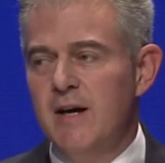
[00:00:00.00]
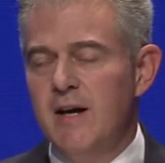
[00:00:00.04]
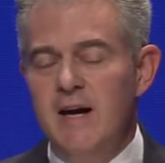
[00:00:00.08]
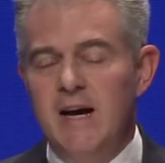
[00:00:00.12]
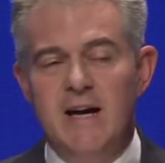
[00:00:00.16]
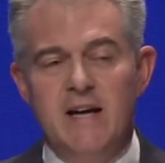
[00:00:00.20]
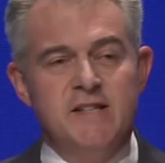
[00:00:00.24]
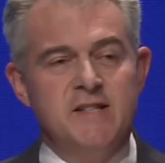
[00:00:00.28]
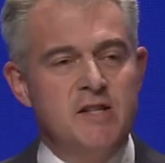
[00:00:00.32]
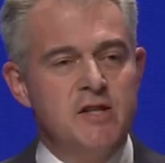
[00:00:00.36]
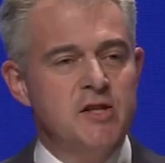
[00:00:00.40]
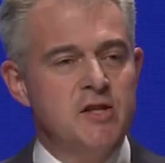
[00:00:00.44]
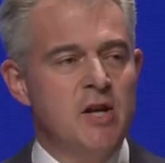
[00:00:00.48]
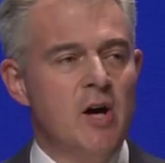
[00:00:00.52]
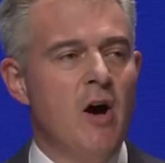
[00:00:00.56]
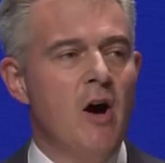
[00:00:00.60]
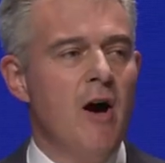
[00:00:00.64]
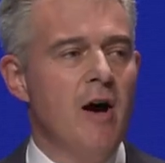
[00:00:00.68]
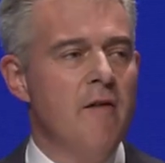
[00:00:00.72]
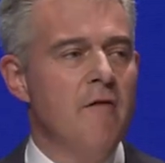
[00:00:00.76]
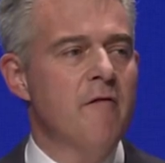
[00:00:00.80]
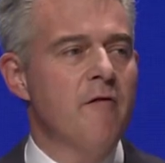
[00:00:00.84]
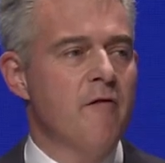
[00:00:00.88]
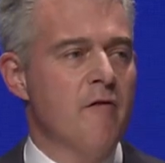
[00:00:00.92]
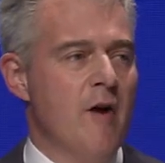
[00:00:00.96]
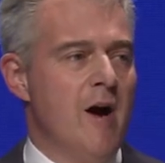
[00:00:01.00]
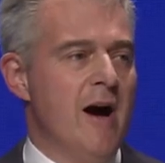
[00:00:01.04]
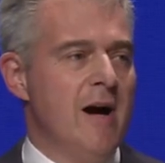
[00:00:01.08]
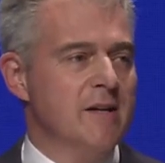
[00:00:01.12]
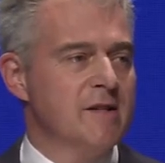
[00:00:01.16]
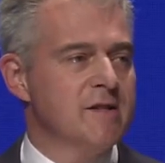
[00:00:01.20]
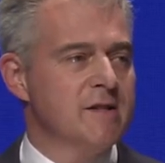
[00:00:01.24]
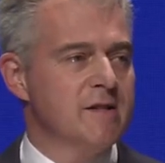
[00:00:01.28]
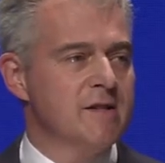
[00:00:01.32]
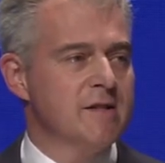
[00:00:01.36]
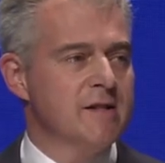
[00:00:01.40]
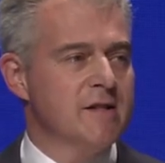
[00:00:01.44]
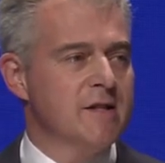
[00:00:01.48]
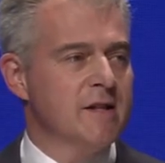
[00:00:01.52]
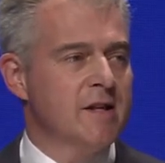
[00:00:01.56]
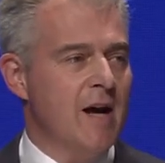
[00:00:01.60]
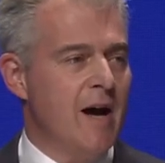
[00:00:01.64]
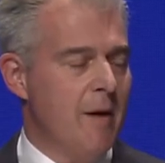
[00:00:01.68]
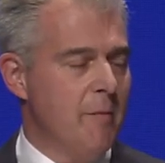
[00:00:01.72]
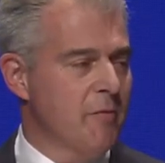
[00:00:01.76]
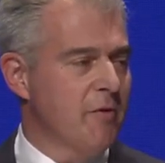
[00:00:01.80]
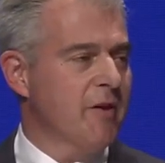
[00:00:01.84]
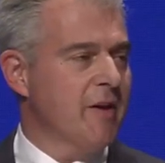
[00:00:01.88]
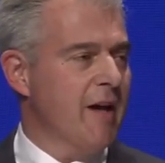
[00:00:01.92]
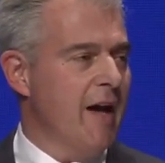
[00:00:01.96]
It's a time for us to
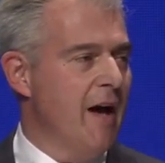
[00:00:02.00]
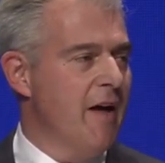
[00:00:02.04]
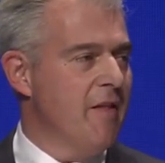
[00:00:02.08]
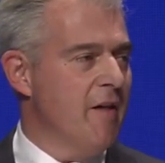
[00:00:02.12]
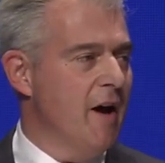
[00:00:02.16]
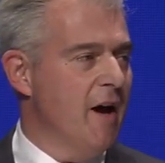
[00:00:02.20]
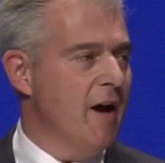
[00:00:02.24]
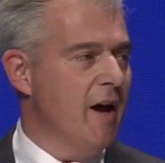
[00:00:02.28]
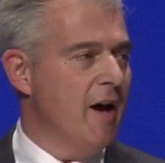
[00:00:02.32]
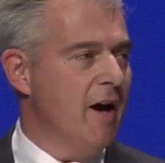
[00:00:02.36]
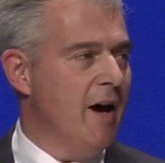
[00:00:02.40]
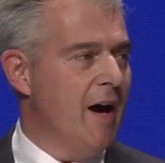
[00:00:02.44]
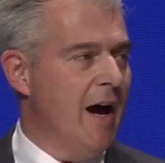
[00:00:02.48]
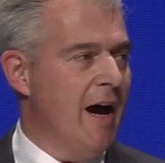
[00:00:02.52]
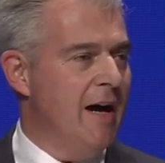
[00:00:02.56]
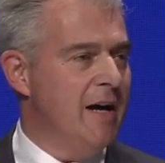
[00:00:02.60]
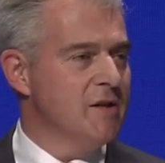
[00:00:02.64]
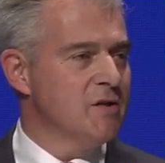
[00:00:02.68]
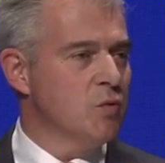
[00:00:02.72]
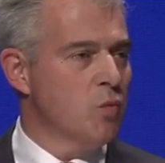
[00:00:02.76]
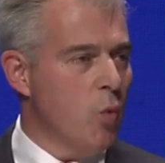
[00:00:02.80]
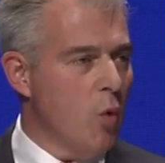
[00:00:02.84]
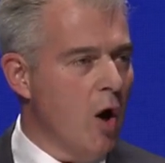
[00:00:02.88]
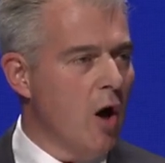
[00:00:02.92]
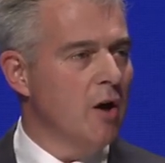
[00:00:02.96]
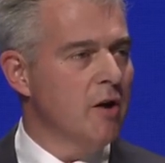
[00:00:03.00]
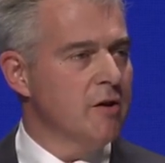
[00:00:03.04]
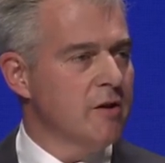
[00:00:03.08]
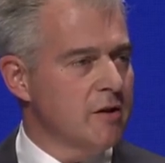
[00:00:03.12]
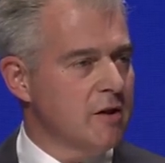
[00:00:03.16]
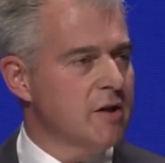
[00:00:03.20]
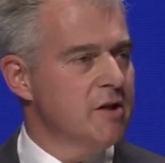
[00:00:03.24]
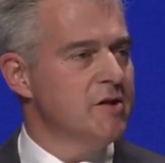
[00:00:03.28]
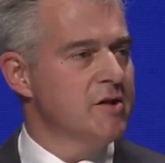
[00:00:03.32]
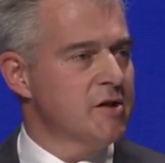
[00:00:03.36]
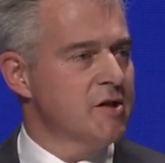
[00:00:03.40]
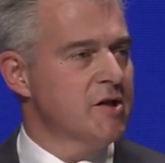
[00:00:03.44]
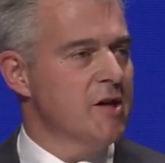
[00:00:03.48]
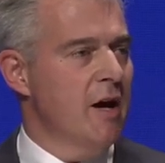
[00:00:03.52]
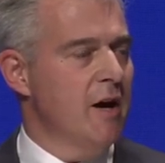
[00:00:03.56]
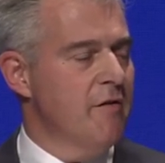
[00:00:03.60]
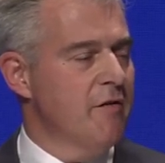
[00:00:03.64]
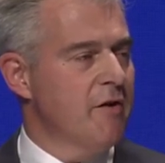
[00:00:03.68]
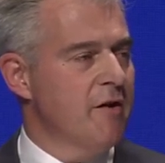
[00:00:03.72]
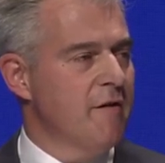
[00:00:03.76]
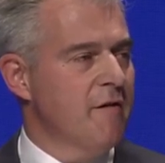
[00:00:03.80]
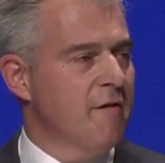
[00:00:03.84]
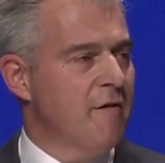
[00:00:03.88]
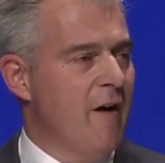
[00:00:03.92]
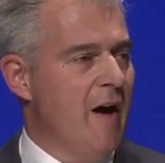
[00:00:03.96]
come together as one
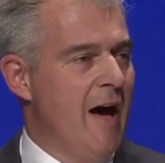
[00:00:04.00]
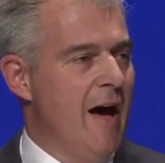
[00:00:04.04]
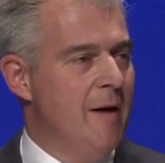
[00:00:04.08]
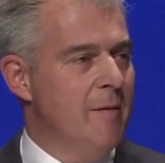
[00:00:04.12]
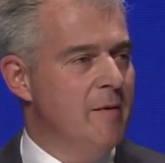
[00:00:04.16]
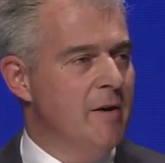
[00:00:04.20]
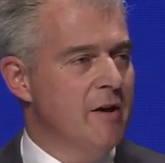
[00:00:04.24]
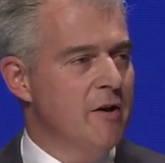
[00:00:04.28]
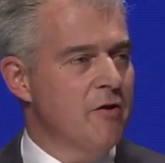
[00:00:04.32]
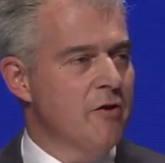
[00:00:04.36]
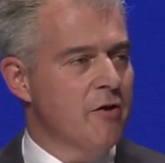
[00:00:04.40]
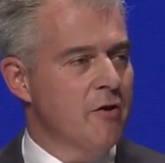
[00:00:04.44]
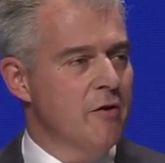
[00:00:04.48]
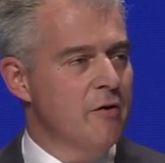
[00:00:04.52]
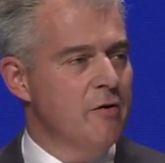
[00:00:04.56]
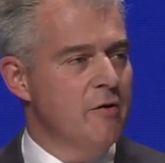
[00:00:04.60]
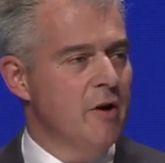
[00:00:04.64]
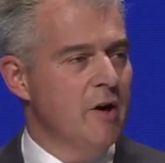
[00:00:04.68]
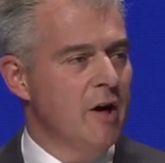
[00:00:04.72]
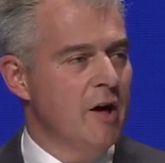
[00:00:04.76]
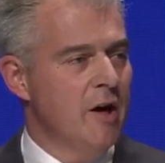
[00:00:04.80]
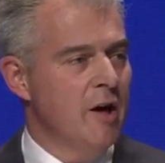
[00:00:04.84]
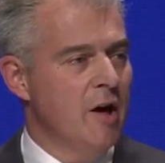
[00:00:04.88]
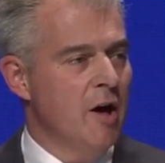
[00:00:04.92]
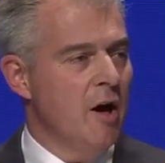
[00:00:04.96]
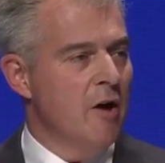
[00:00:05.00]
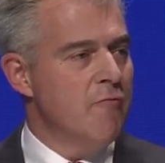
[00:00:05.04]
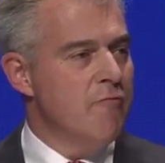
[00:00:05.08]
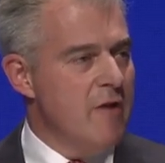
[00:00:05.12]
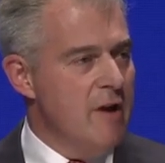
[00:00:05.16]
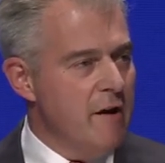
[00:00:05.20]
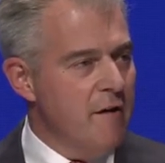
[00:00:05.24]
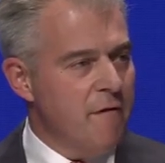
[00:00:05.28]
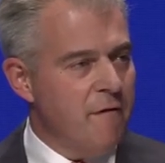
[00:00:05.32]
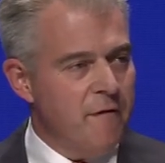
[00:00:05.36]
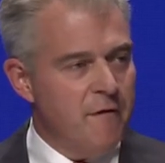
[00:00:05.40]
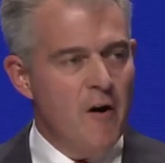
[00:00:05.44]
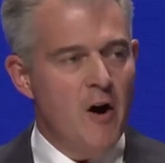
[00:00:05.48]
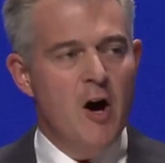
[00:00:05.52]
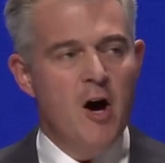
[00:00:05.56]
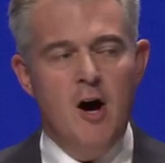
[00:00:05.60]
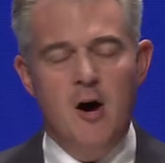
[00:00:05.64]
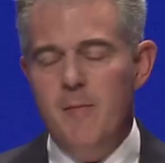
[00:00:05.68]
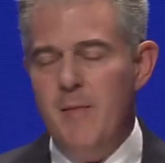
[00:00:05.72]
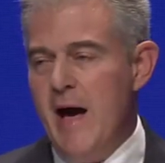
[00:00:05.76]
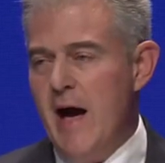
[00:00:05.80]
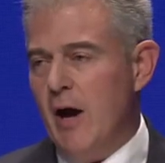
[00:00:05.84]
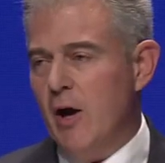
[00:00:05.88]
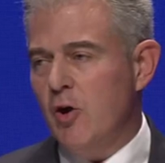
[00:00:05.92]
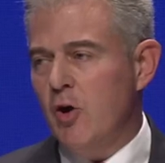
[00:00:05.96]
conservative family to reaffirm
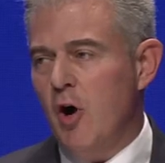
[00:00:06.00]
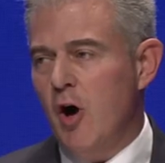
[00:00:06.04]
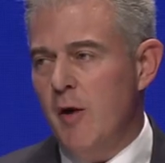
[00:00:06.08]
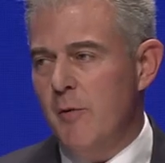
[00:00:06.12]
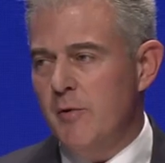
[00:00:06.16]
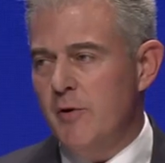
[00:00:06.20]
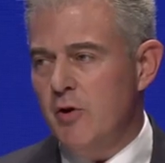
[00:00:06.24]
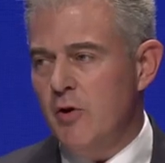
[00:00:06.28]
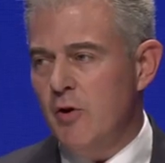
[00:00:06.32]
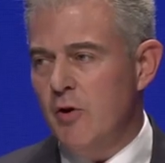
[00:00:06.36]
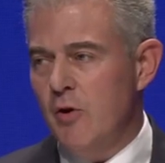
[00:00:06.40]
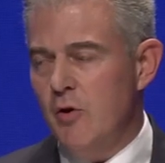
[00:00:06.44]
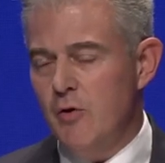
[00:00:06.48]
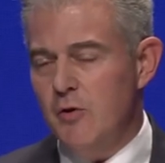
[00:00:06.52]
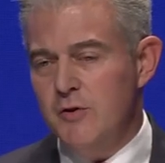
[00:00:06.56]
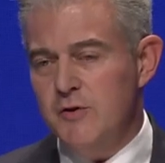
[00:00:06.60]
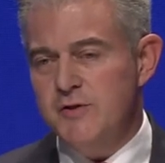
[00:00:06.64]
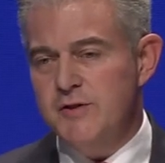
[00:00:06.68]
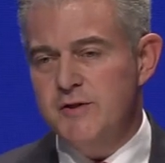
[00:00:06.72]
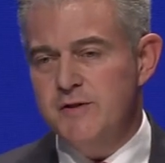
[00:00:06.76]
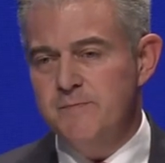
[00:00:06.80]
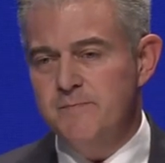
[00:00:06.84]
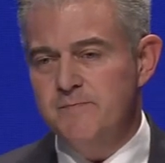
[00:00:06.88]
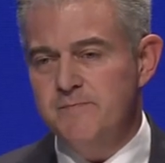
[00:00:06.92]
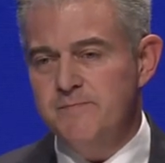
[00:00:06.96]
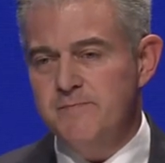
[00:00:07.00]
our common cause.